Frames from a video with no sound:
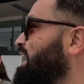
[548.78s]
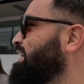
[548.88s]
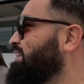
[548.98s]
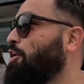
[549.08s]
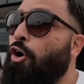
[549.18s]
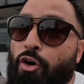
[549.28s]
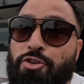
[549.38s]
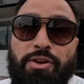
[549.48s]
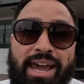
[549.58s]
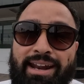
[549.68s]
and that the whole,
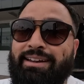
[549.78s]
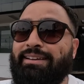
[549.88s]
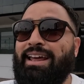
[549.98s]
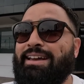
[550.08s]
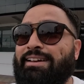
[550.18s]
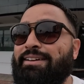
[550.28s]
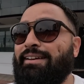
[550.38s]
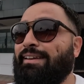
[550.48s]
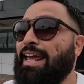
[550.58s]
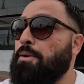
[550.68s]
you can't like
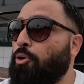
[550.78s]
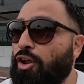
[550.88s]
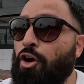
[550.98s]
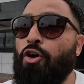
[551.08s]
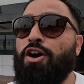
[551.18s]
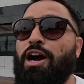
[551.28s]
label a whole